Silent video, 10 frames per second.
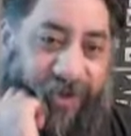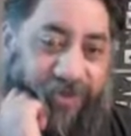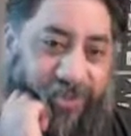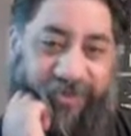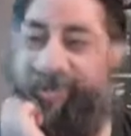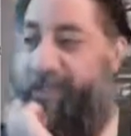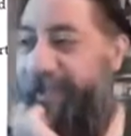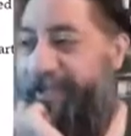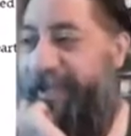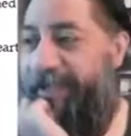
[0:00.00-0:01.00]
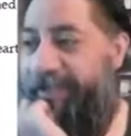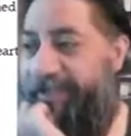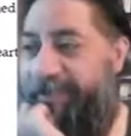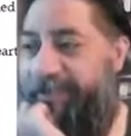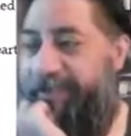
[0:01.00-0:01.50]
months or something like that?
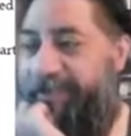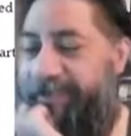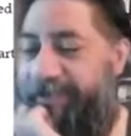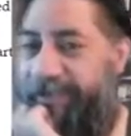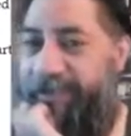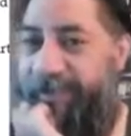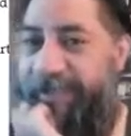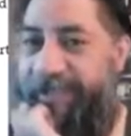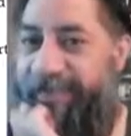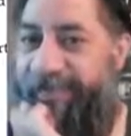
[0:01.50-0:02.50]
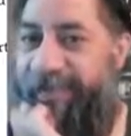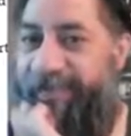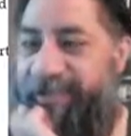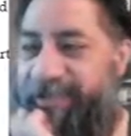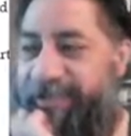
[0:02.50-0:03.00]
Or less than
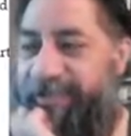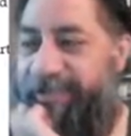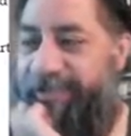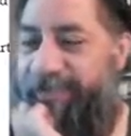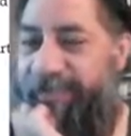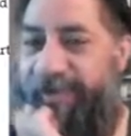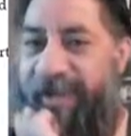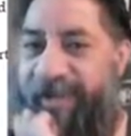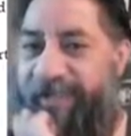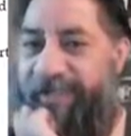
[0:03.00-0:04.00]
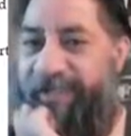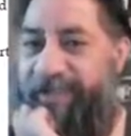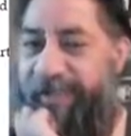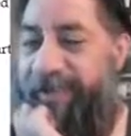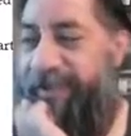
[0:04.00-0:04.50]
5 months, 4.5
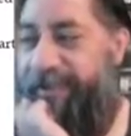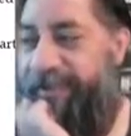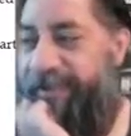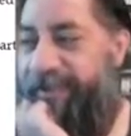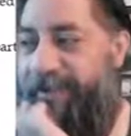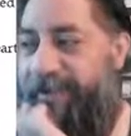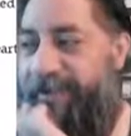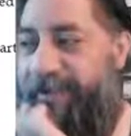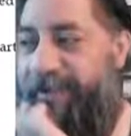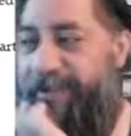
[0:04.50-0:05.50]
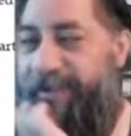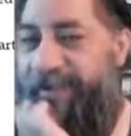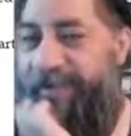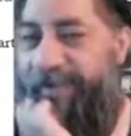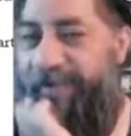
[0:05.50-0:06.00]
months maybe.
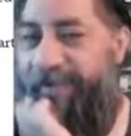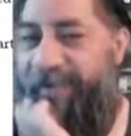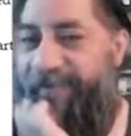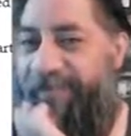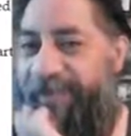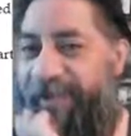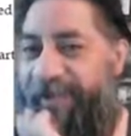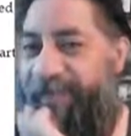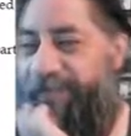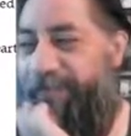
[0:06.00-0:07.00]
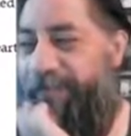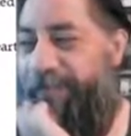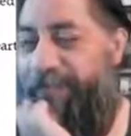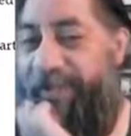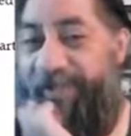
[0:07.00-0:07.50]
They would have to be...
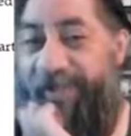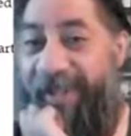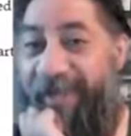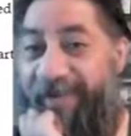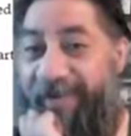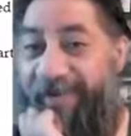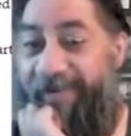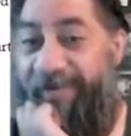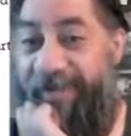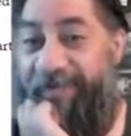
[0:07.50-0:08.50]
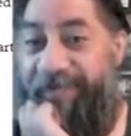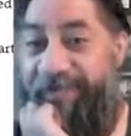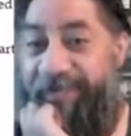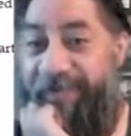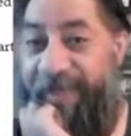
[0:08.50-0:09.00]
made sure they had enough
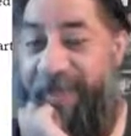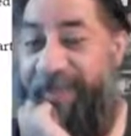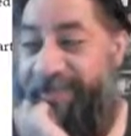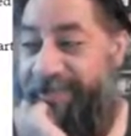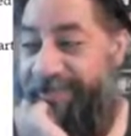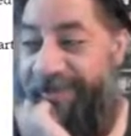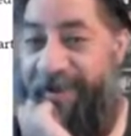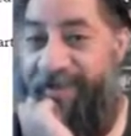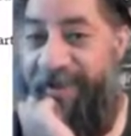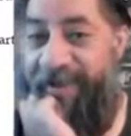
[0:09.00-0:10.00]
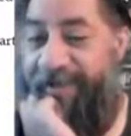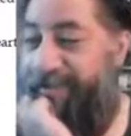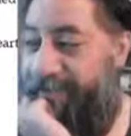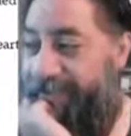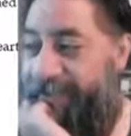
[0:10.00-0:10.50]
provisions for that to survive that
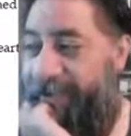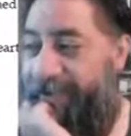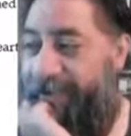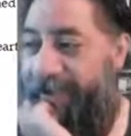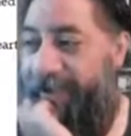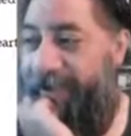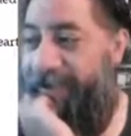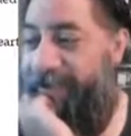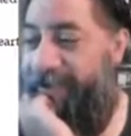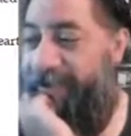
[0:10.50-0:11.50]
whole thing.